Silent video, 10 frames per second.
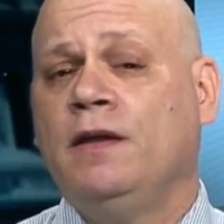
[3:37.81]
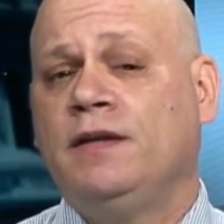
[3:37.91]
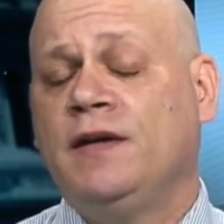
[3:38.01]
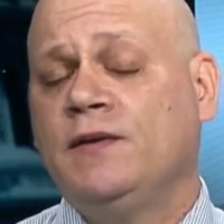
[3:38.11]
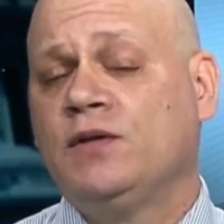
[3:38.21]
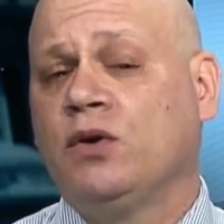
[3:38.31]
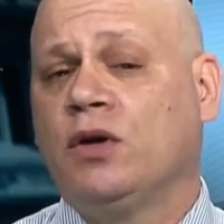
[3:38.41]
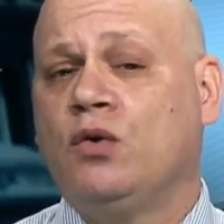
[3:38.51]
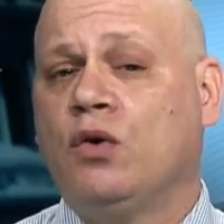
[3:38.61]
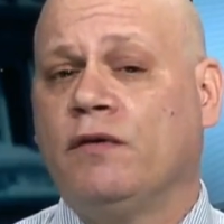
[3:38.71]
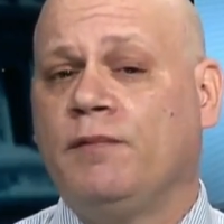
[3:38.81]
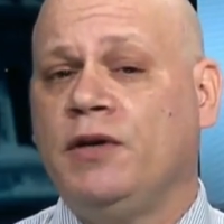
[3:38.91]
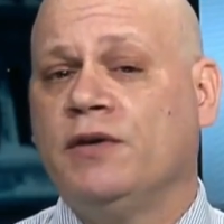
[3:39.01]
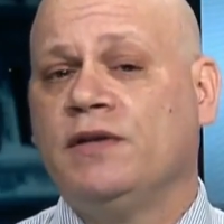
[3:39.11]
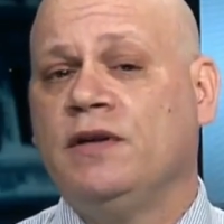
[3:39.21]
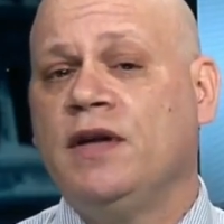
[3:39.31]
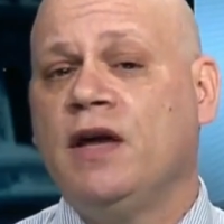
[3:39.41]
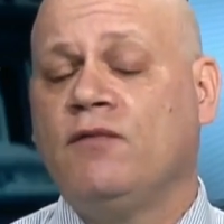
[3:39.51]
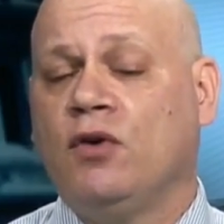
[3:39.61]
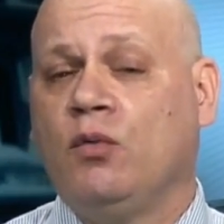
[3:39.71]
The 10th Circuit Court of Appeals in
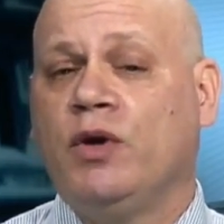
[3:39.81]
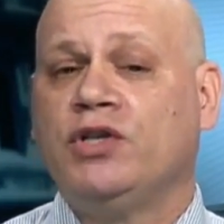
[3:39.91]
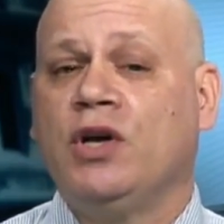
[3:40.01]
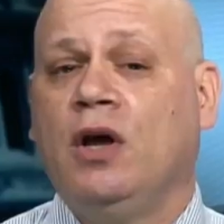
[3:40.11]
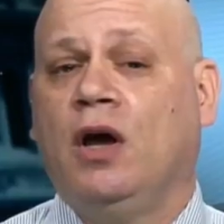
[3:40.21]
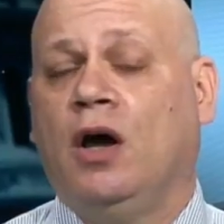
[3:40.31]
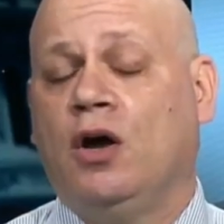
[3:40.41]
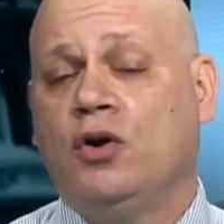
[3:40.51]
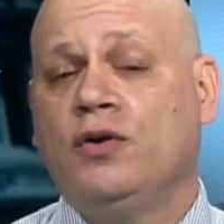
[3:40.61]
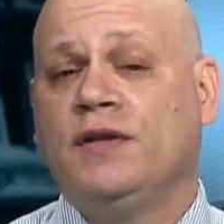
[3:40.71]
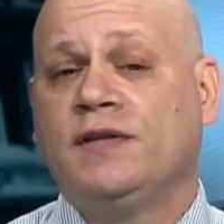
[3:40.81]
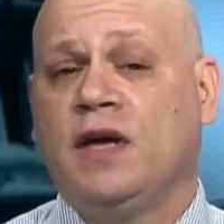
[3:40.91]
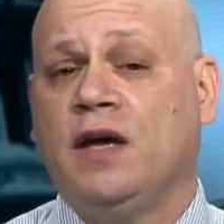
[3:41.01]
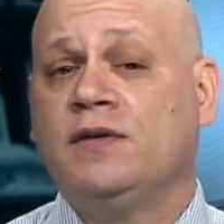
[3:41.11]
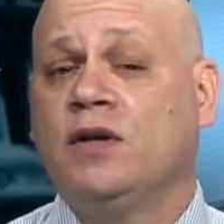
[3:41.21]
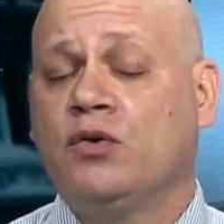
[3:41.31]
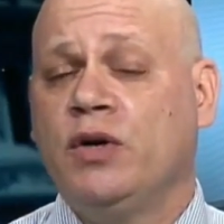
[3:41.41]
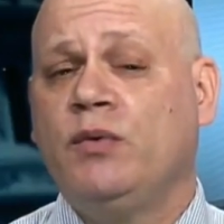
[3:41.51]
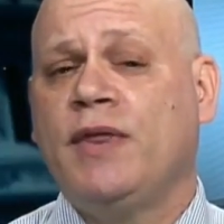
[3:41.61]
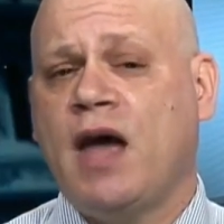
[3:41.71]
Denver, which uh, heard this case,
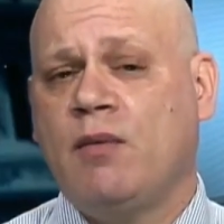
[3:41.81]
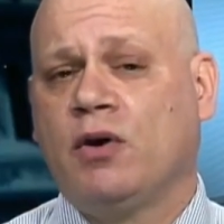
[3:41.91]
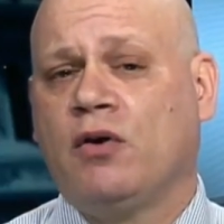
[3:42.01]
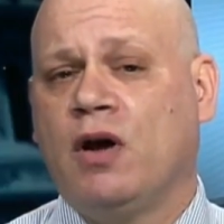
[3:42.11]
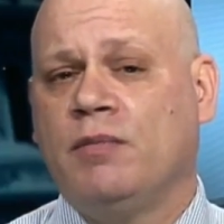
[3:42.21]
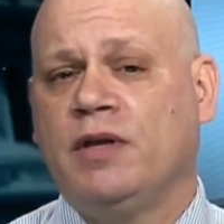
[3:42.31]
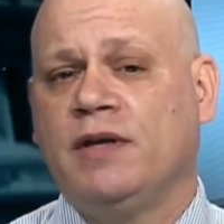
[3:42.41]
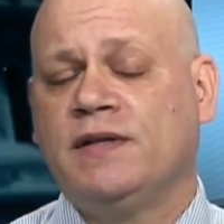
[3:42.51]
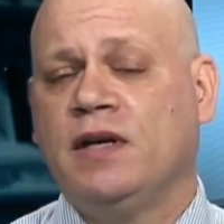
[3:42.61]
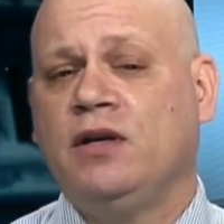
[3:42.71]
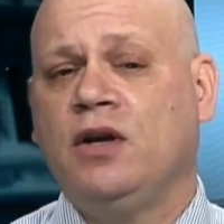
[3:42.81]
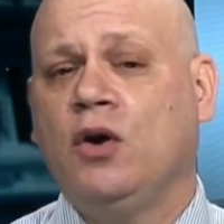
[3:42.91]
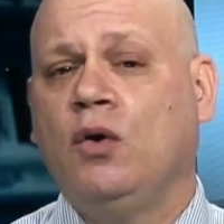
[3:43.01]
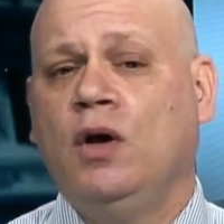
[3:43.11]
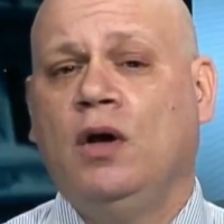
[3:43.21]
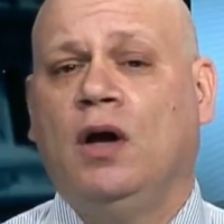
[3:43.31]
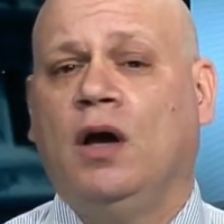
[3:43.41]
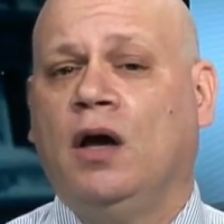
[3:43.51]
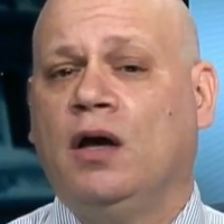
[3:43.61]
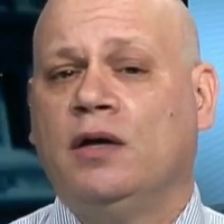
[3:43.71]
agreed with Abercrombie. They said, you know,
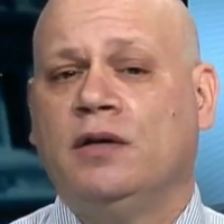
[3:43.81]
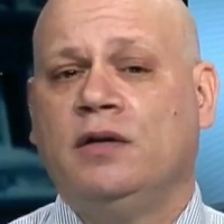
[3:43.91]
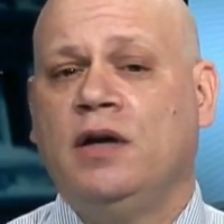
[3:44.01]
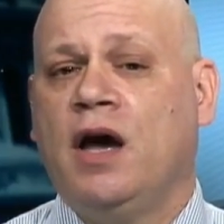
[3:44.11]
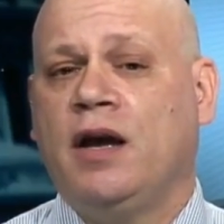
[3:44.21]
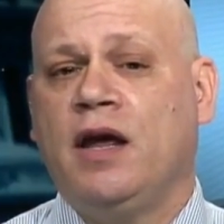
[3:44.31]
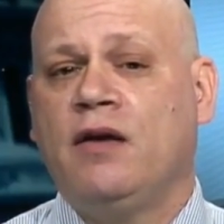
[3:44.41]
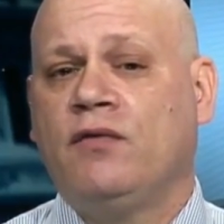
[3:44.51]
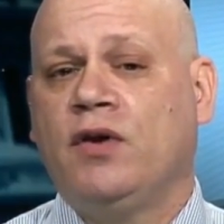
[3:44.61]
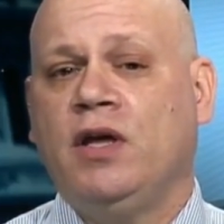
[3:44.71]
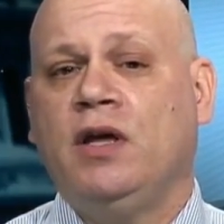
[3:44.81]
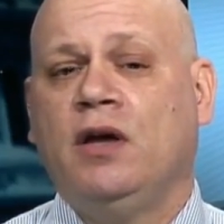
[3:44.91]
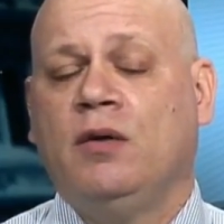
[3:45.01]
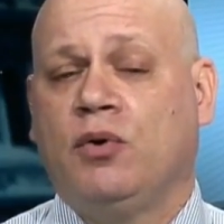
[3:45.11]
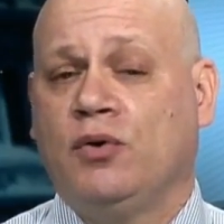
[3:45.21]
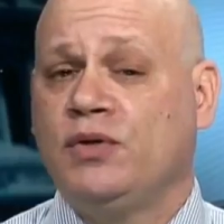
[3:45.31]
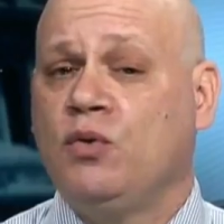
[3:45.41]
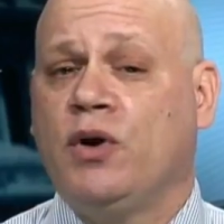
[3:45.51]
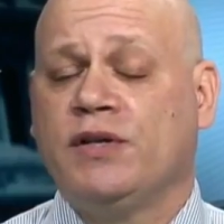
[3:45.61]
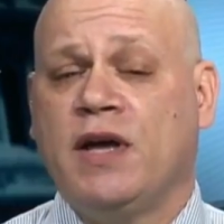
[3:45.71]
uh, not every person
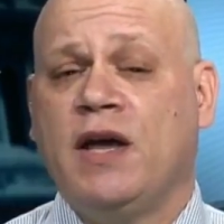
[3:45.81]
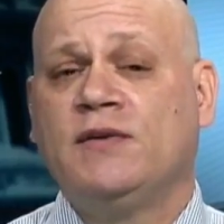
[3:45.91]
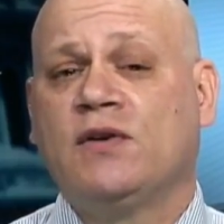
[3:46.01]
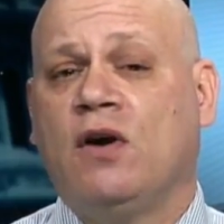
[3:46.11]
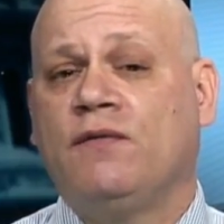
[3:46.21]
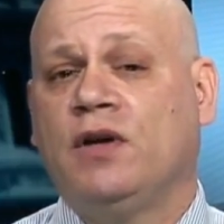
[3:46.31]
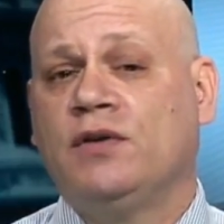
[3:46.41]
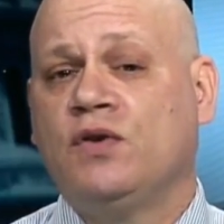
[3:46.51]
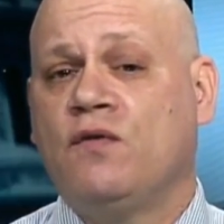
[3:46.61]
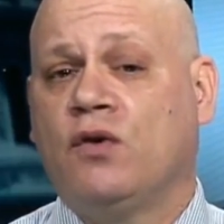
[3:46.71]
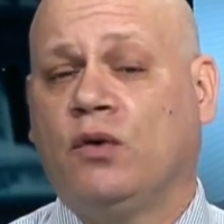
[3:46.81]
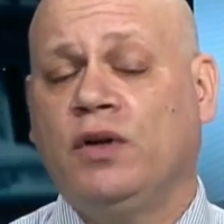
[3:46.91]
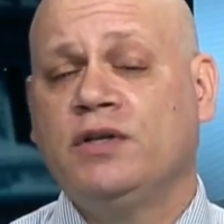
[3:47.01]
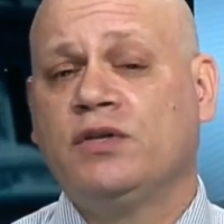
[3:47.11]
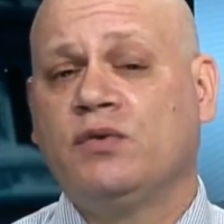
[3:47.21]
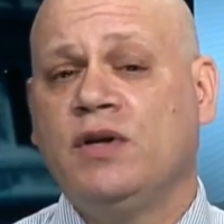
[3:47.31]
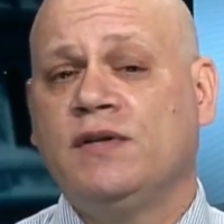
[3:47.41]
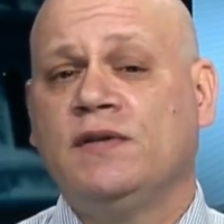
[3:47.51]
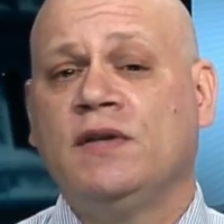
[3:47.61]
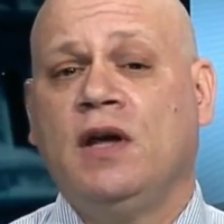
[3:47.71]
who wears a headscarf does so for religious
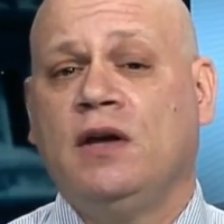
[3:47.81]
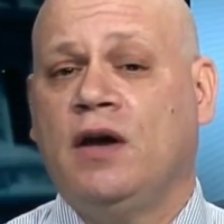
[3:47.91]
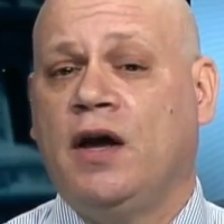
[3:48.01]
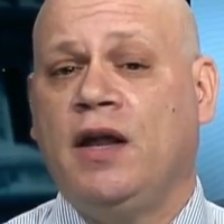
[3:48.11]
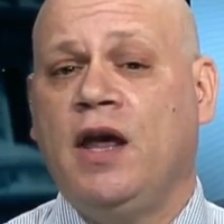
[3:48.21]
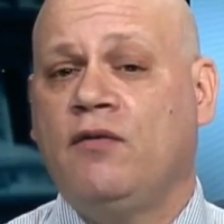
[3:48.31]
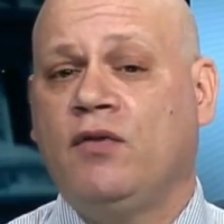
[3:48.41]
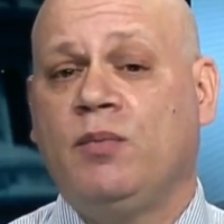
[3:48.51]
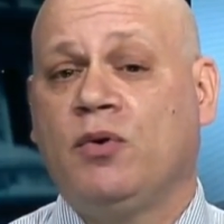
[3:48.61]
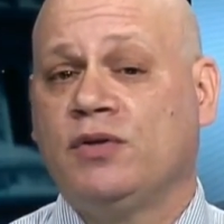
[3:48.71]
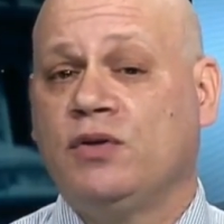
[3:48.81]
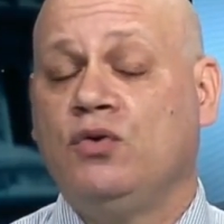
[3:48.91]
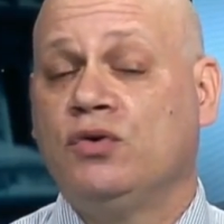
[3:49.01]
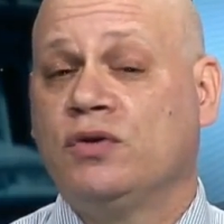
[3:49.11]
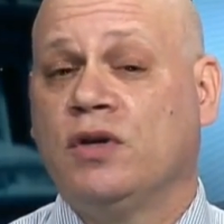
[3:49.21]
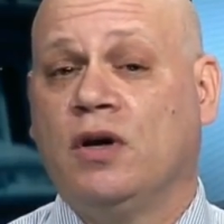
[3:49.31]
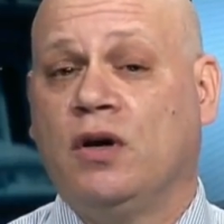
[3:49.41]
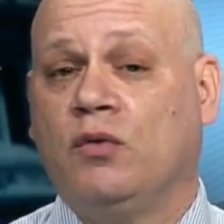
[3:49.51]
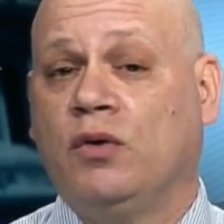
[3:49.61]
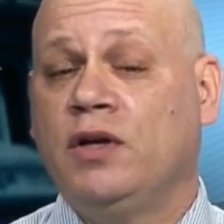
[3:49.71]
reasons. Not every person who's
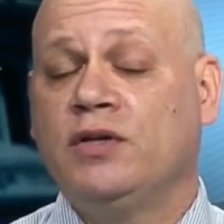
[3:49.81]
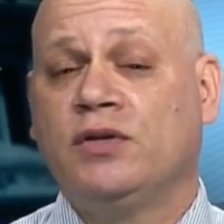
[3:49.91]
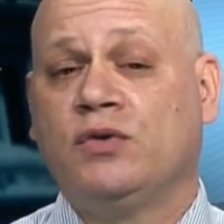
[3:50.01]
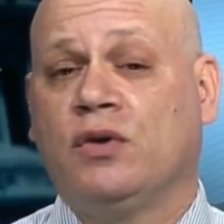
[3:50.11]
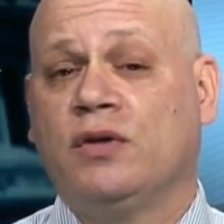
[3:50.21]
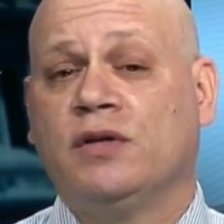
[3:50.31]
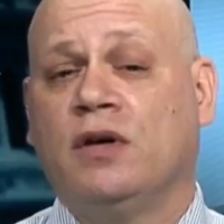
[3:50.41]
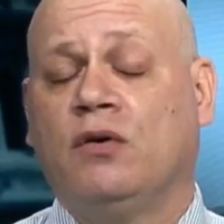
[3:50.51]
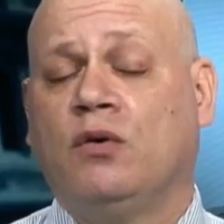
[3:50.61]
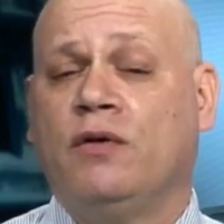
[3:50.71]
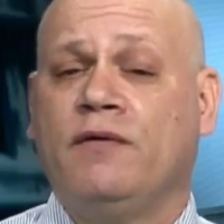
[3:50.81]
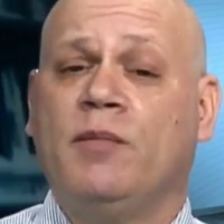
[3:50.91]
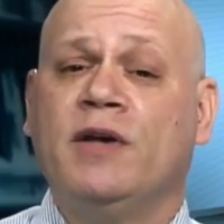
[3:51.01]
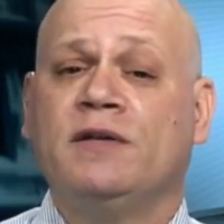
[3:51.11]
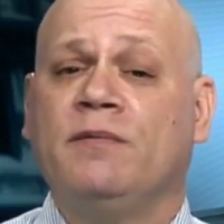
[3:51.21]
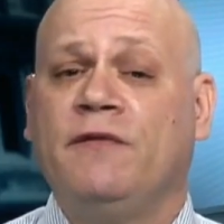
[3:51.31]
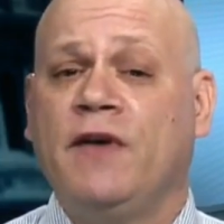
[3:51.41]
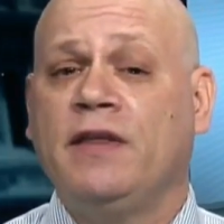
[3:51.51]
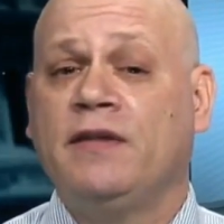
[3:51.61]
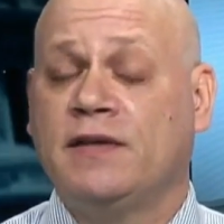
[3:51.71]
uh, religious or, or, or of the Muslim
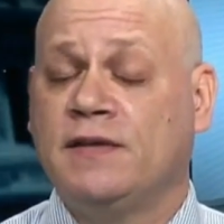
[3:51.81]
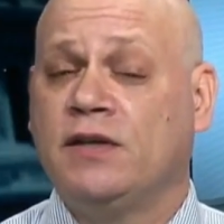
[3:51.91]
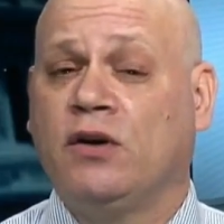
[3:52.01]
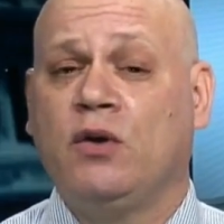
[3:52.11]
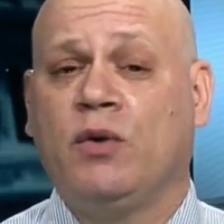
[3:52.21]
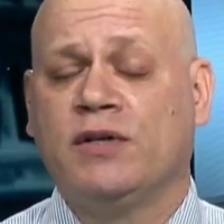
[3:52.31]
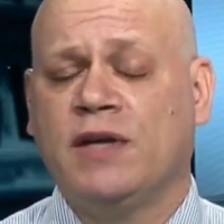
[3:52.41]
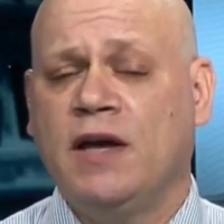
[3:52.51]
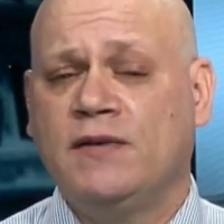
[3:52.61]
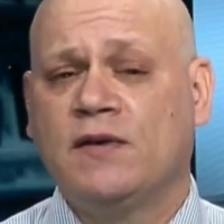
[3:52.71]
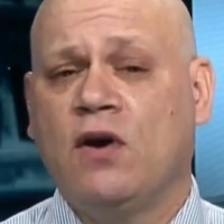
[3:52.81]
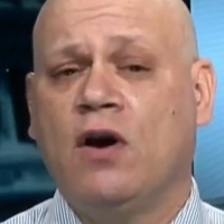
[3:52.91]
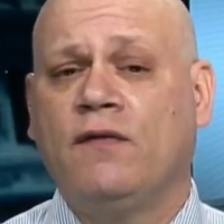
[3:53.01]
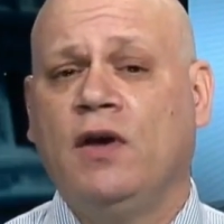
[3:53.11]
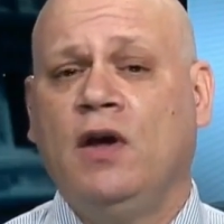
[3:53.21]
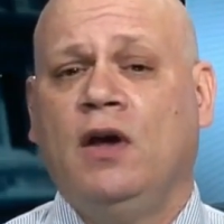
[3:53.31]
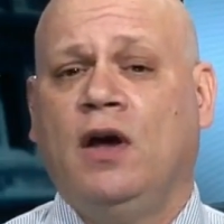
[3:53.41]
faith necessarily wears a headscarf.